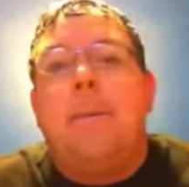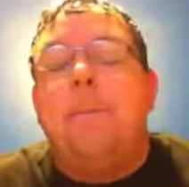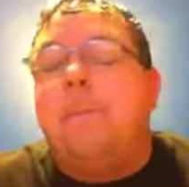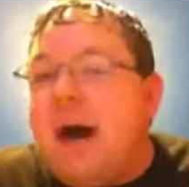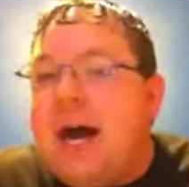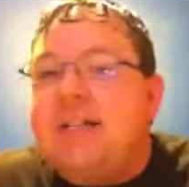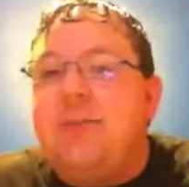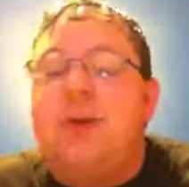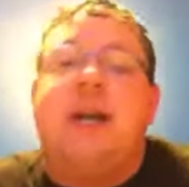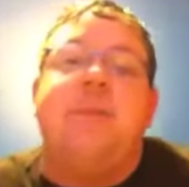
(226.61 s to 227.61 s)
But
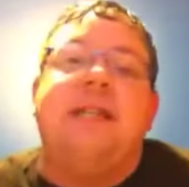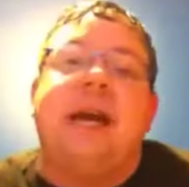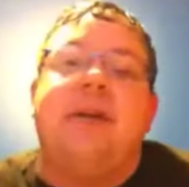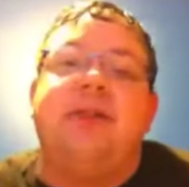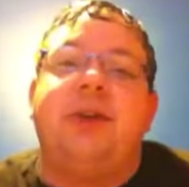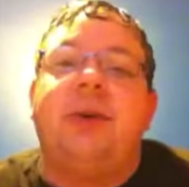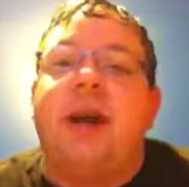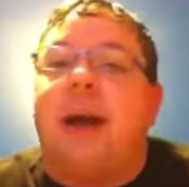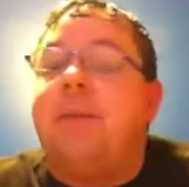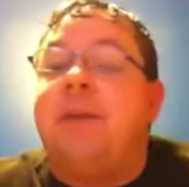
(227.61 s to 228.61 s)
when it comes down to it,
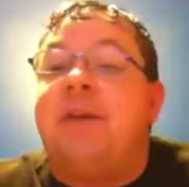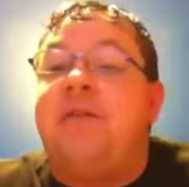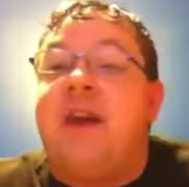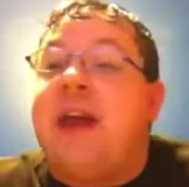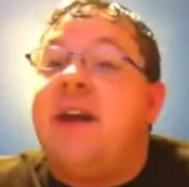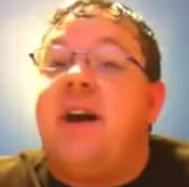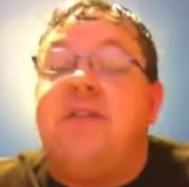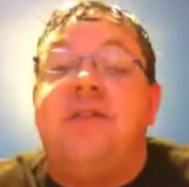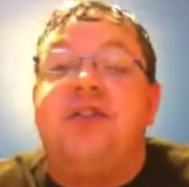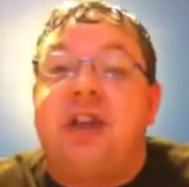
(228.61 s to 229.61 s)
I'm a big fan
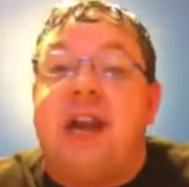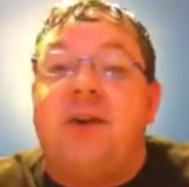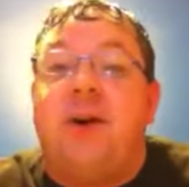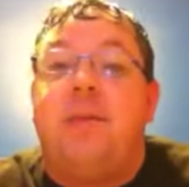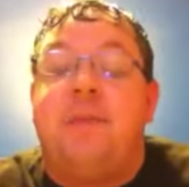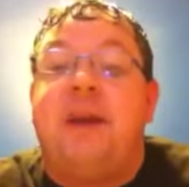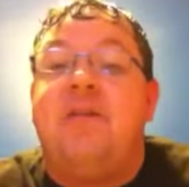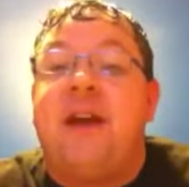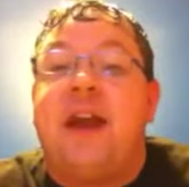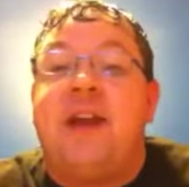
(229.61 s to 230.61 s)
of the channel, I'm a big
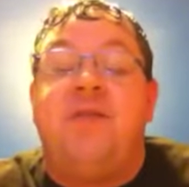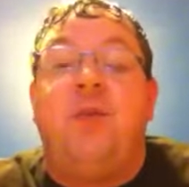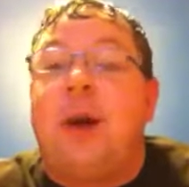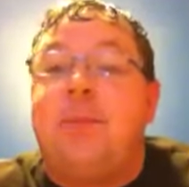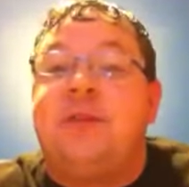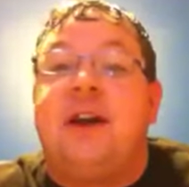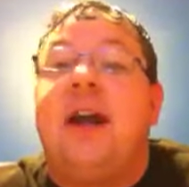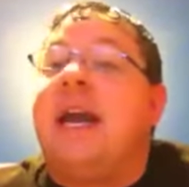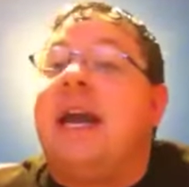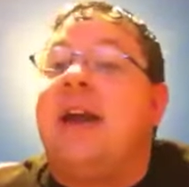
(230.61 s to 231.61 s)
fan of the
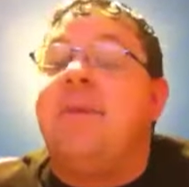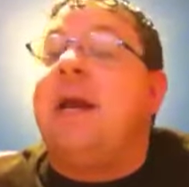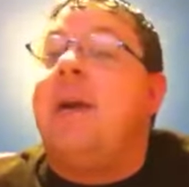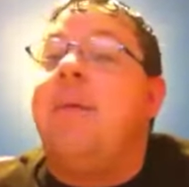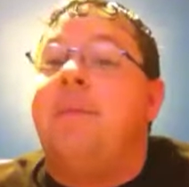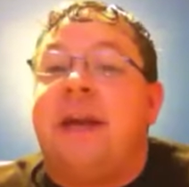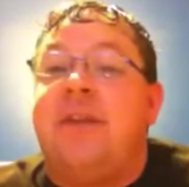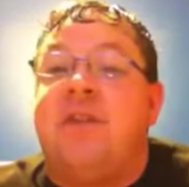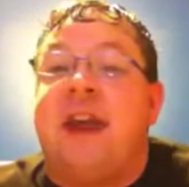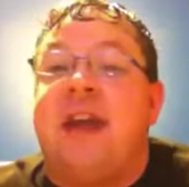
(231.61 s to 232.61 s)
website, and I have become a big
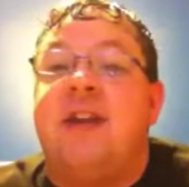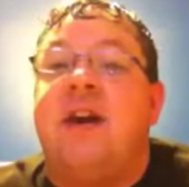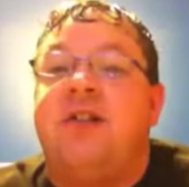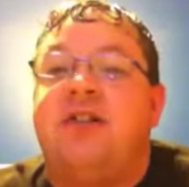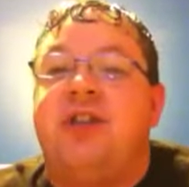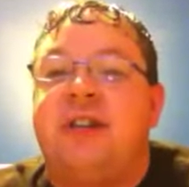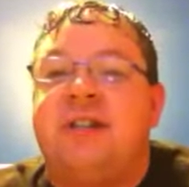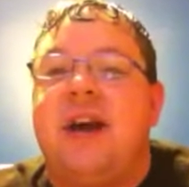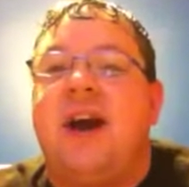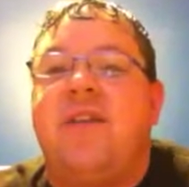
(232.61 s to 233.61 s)
fan not
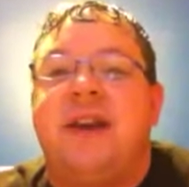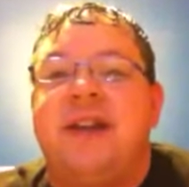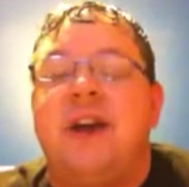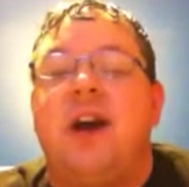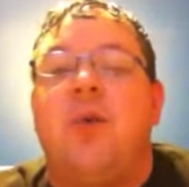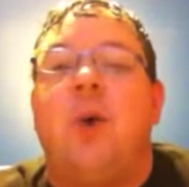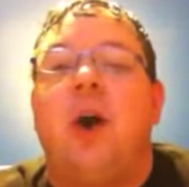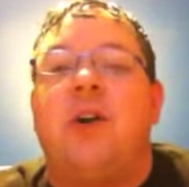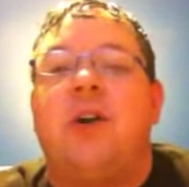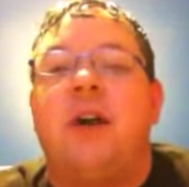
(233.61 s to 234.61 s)
just of Doug
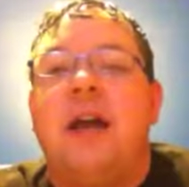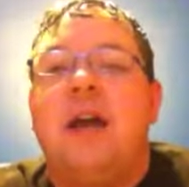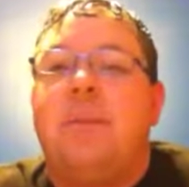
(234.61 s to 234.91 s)
Walker,